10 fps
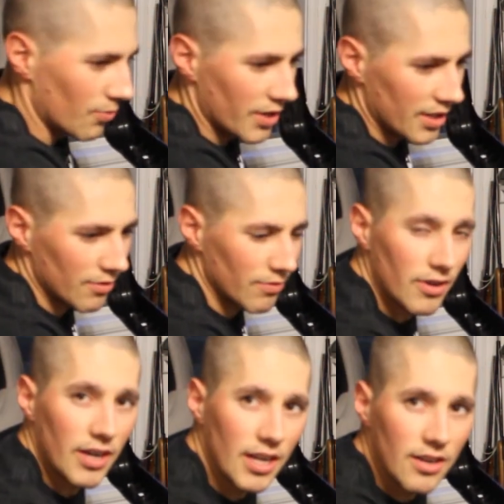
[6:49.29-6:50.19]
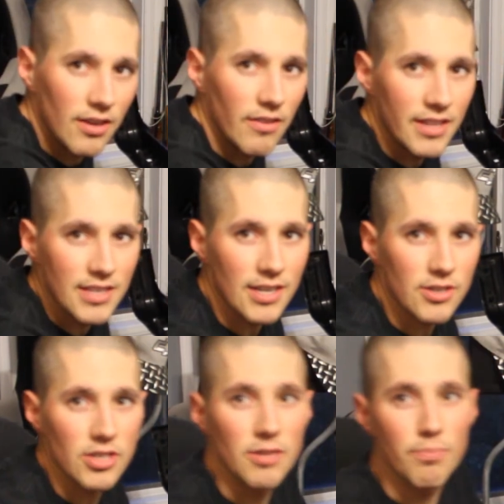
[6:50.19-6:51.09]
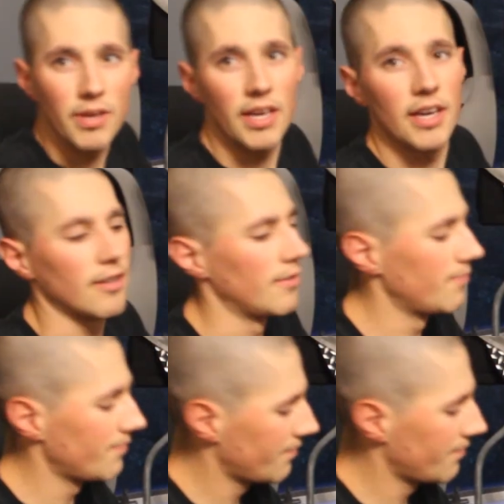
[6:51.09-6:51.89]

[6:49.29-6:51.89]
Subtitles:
the one at the very end here that's actually PL.